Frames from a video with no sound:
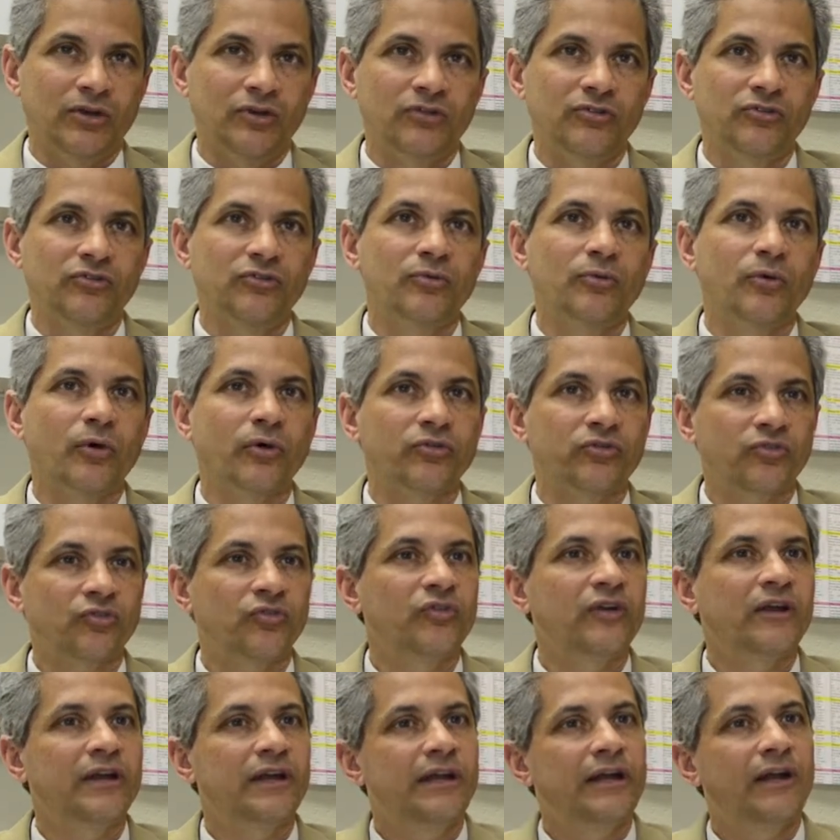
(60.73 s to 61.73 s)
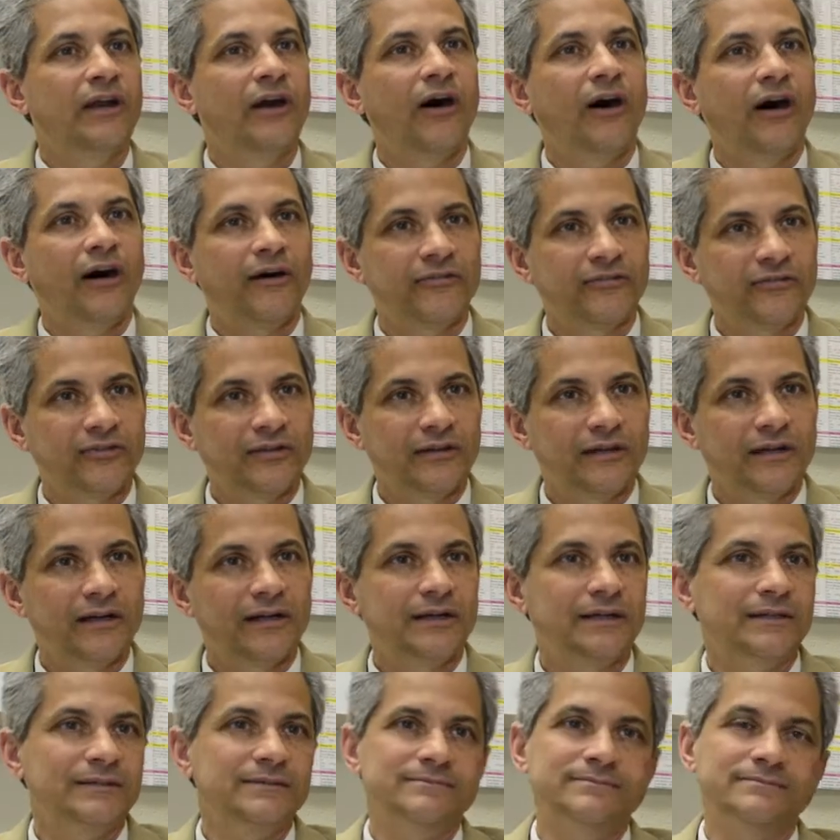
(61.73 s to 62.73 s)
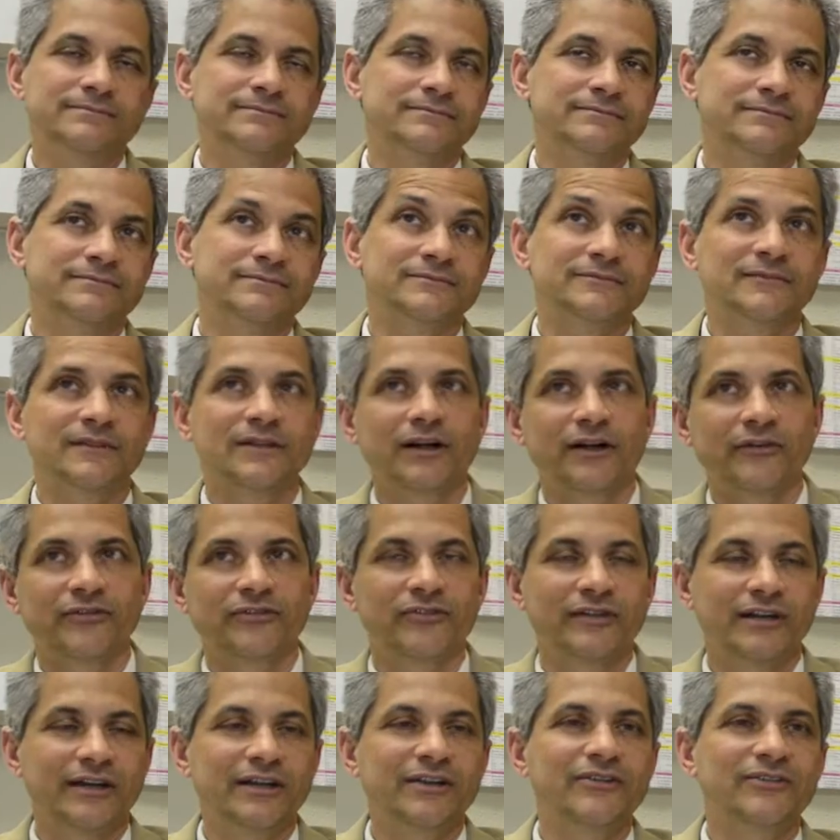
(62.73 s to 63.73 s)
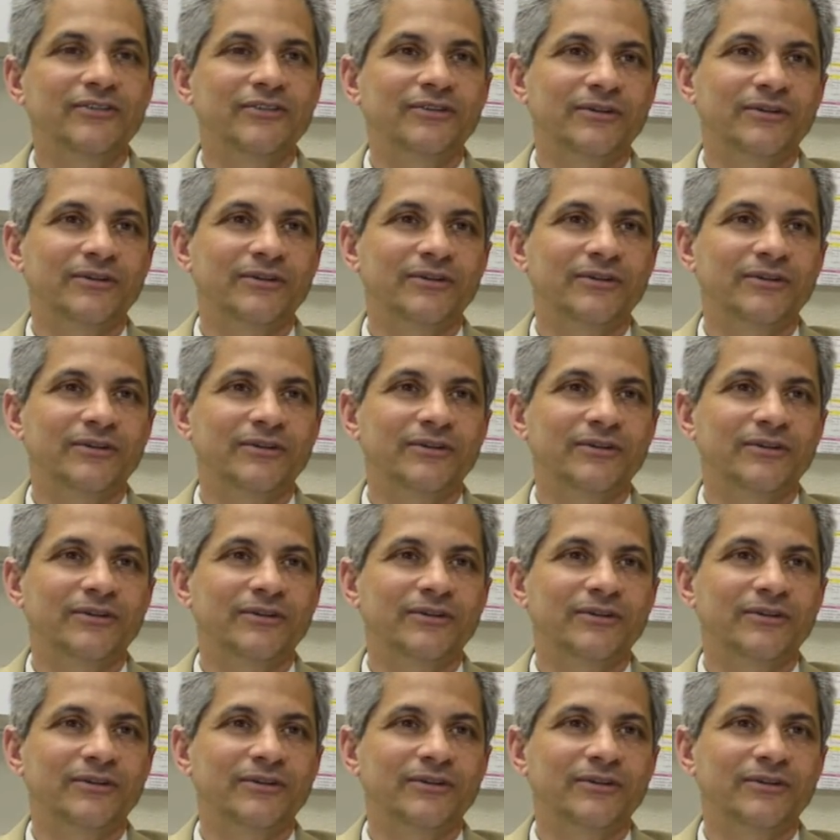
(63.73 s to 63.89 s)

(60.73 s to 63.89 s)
2 or 3 off-sites